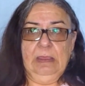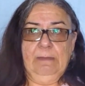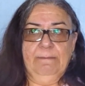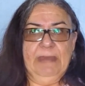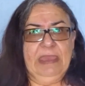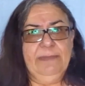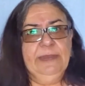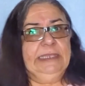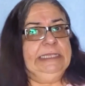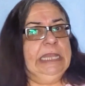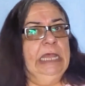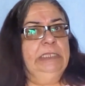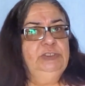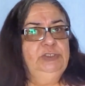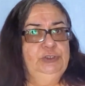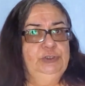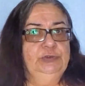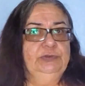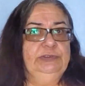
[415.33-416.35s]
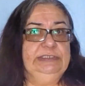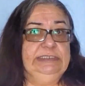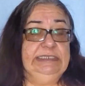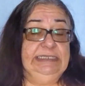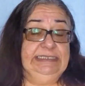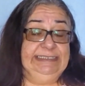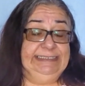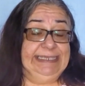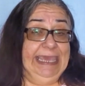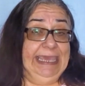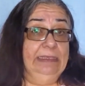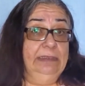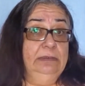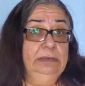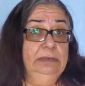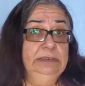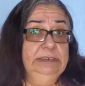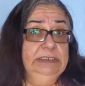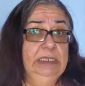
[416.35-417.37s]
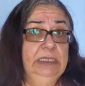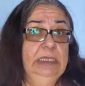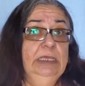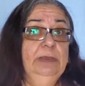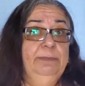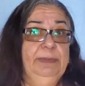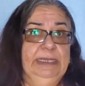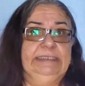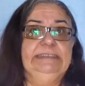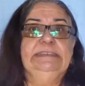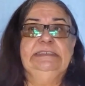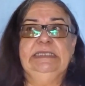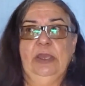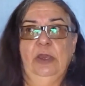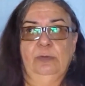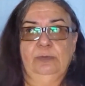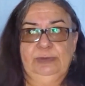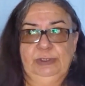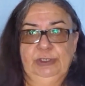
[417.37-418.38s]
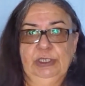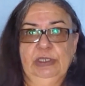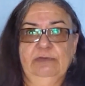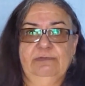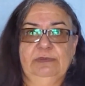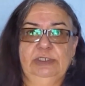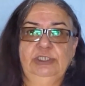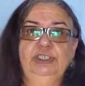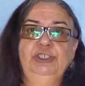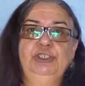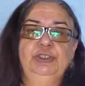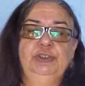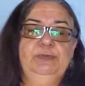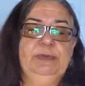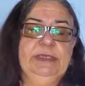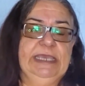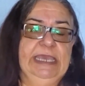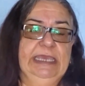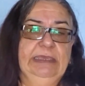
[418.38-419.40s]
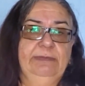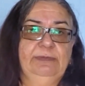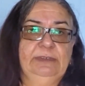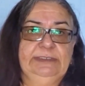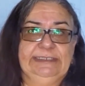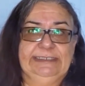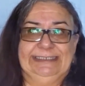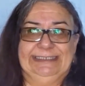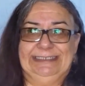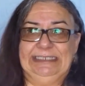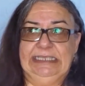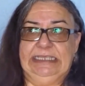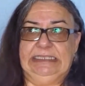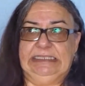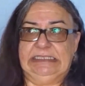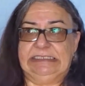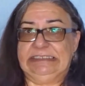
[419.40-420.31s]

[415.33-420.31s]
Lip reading: Maybe not too detailed, but the observer should be able to see the